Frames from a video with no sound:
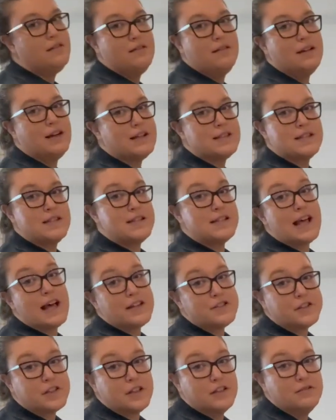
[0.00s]
it's a
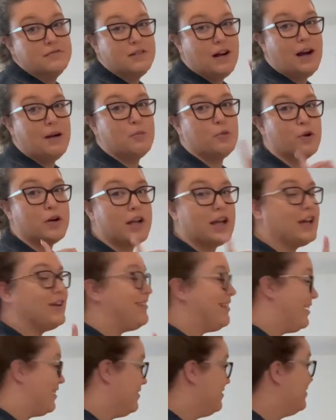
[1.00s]
disaster. I'm warning you now.